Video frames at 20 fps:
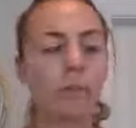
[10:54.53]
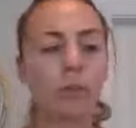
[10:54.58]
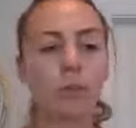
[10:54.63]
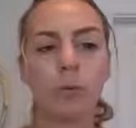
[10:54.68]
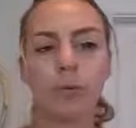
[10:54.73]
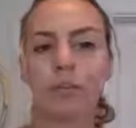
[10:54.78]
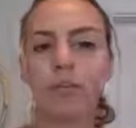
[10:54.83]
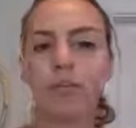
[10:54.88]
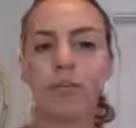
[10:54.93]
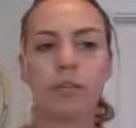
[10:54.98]

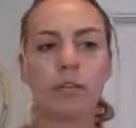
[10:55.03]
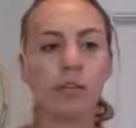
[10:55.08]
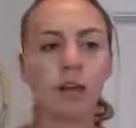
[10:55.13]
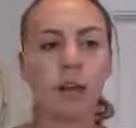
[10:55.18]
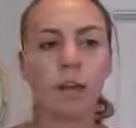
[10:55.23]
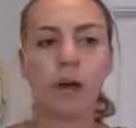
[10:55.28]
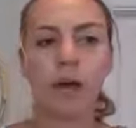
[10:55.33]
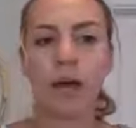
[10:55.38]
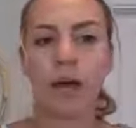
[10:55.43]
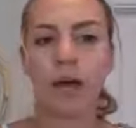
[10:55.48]
We need
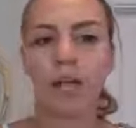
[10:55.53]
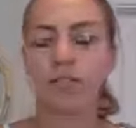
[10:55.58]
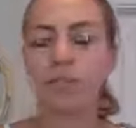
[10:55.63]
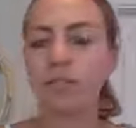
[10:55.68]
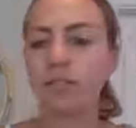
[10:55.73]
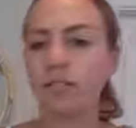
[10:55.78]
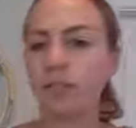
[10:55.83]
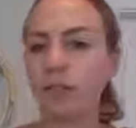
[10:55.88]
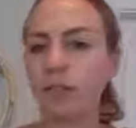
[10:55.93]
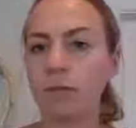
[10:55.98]

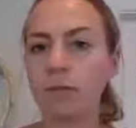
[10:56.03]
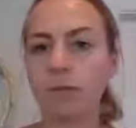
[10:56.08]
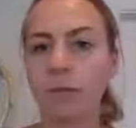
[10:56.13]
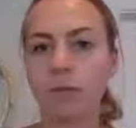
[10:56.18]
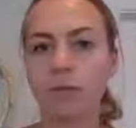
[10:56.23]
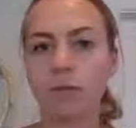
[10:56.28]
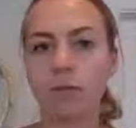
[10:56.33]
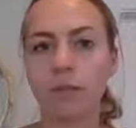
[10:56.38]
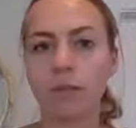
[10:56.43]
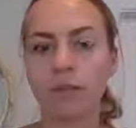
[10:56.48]
carbohydrates. They're the
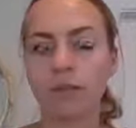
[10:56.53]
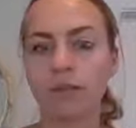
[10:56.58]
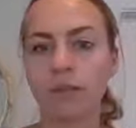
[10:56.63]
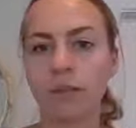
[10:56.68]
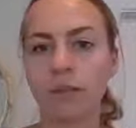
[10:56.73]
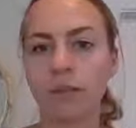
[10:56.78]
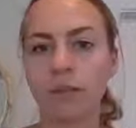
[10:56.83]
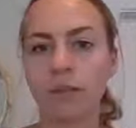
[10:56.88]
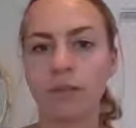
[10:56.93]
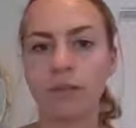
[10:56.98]
main source of
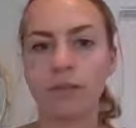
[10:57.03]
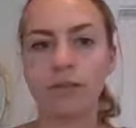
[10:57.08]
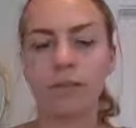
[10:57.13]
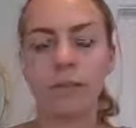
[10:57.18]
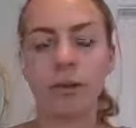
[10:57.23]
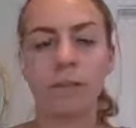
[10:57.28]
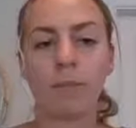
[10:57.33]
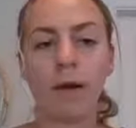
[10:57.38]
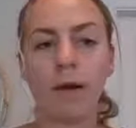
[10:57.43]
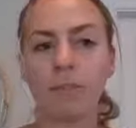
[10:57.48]
energy
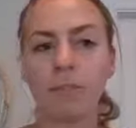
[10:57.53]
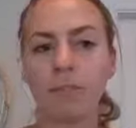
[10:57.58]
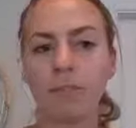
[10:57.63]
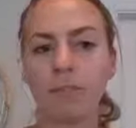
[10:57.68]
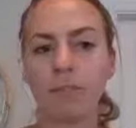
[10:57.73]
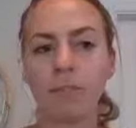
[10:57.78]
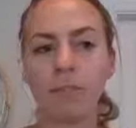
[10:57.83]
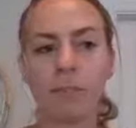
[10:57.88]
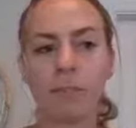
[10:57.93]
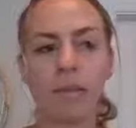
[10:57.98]
for our
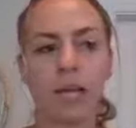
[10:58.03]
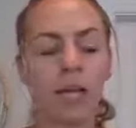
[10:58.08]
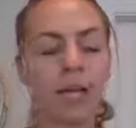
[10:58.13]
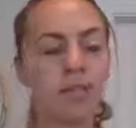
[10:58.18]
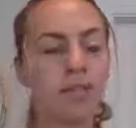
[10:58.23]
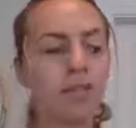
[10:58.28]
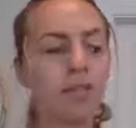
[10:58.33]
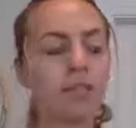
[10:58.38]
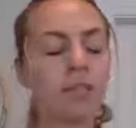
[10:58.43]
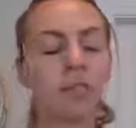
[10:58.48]
bodies and our
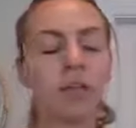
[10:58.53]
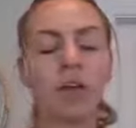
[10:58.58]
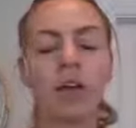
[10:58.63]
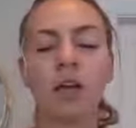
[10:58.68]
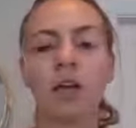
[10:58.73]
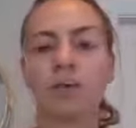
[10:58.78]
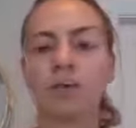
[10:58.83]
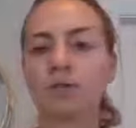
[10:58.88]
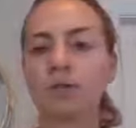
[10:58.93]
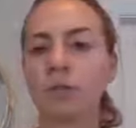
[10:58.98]
brains.
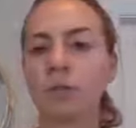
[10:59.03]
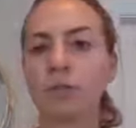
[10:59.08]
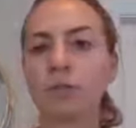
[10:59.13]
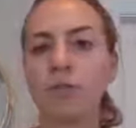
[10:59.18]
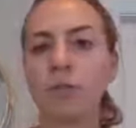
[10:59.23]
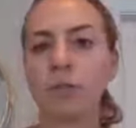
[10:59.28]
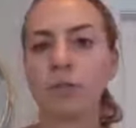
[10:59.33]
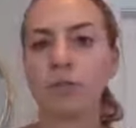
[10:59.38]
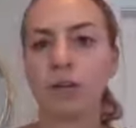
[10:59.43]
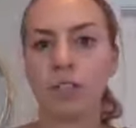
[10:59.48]
Foods
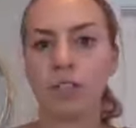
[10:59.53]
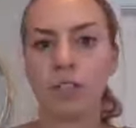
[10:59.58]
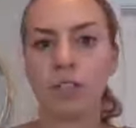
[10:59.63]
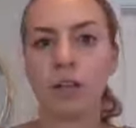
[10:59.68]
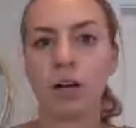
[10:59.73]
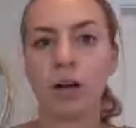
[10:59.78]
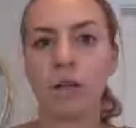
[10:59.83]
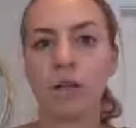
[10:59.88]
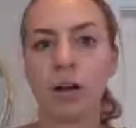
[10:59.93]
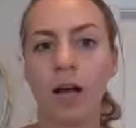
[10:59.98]
that are rich in
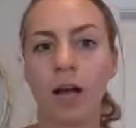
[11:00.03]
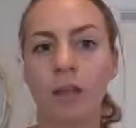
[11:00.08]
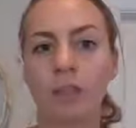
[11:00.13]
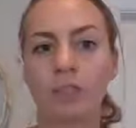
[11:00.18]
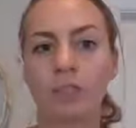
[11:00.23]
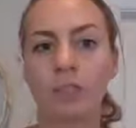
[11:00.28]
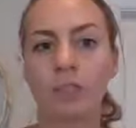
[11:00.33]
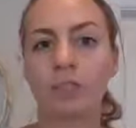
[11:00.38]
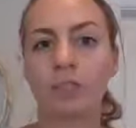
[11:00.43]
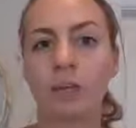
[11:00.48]

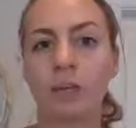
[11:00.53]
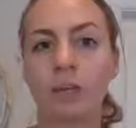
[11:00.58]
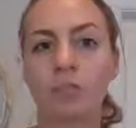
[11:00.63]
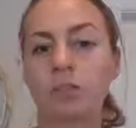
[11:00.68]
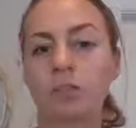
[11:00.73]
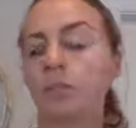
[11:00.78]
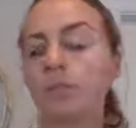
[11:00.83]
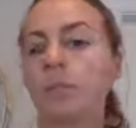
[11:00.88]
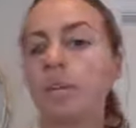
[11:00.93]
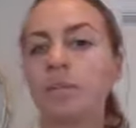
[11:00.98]
carbohydrates
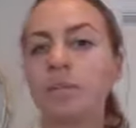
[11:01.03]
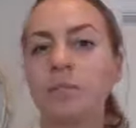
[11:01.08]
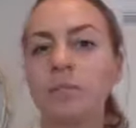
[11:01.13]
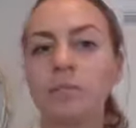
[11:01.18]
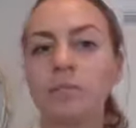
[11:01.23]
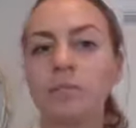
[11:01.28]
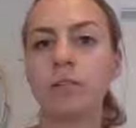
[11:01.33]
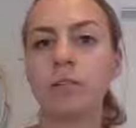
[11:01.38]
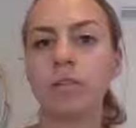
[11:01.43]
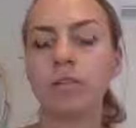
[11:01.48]
also tend
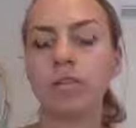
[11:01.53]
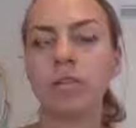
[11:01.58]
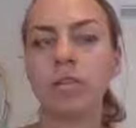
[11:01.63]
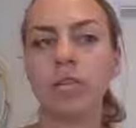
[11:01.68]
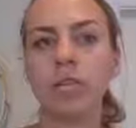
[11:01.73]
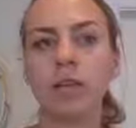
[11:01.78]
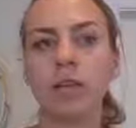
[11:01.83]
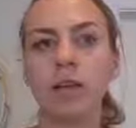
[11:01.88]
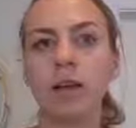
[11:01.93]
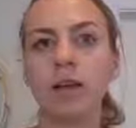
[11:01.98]
rich
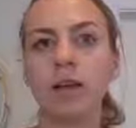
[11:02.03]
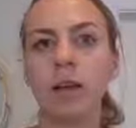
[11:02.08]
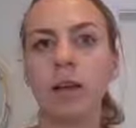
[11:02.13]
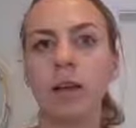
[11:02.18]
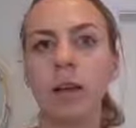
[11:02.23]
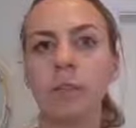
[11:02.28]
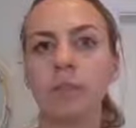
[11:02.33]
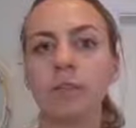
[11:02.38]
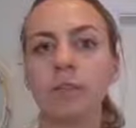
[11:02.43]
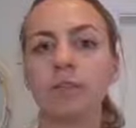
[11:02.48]
in
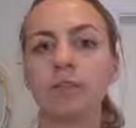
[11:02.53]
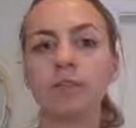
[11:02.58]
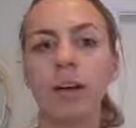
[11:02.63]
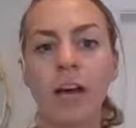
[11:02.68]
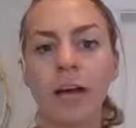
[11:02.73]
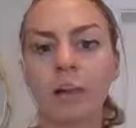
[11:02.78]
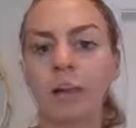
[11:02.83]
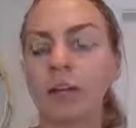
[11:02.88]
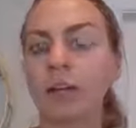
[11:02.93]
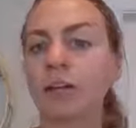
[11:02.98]

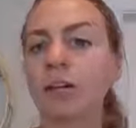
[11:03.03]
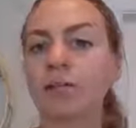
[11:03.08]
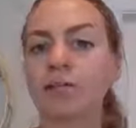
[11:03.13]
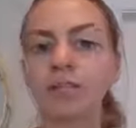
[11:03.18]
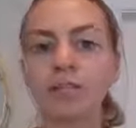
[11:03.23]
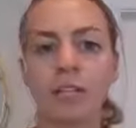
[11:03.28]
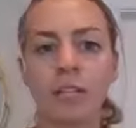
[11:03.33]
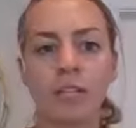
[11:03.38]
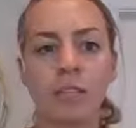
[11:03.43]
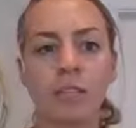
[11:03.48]
fiber,
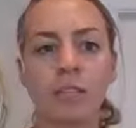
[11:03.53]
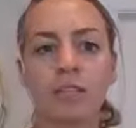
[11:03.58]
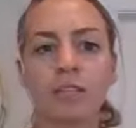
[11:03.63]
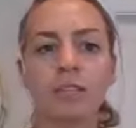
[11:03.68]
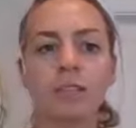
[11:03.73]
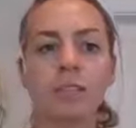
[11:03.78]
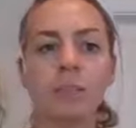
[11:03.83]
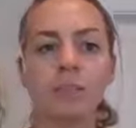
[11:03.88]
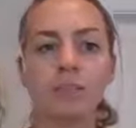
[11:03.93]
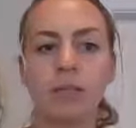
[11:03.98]

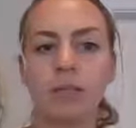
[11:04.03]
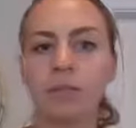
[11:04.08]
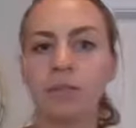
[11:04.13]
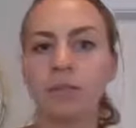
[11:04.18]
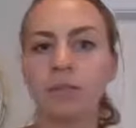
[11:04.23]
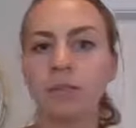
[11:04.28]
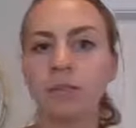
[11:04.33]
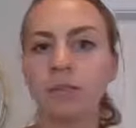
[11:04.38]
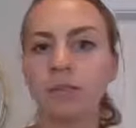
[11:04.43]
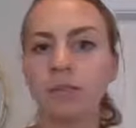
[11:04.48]
vitamins,
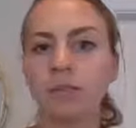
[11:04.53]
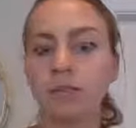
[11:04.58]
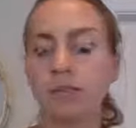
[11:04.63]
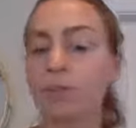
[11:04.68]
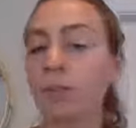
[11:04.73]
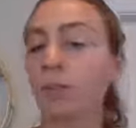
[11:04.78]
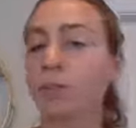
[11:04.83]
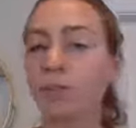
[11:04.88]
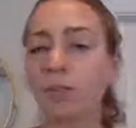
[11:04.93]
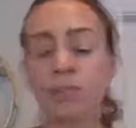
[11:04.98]
minerals.
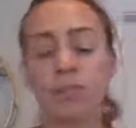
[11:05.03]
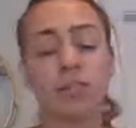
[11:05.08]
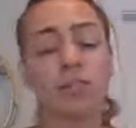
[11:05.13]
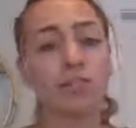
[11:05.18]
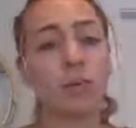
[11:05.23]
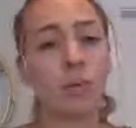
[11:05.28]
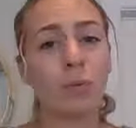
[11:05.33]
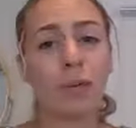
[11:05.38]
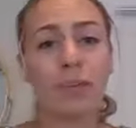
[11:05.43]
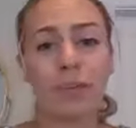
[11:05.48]
Most of us
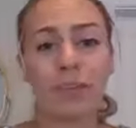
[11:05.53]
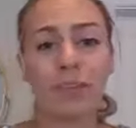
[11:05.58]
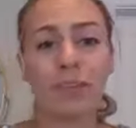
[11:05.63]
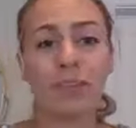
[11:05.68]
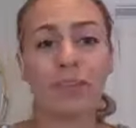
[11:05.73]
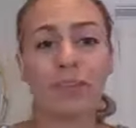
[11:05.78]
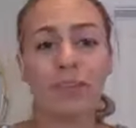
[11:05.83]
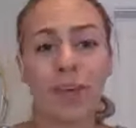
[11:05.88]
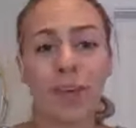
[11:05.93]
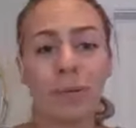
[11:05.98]
don't get
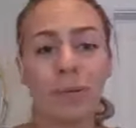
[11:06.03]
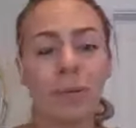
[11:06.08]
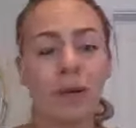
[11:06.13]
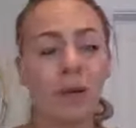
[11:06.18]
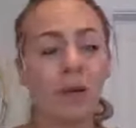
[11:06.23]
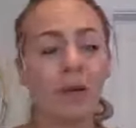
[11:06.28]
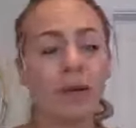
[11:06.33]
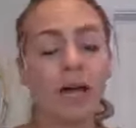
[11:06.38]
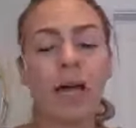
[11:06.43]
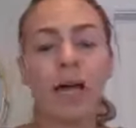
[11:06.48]
enough
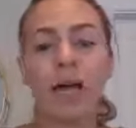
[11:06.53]
fiber.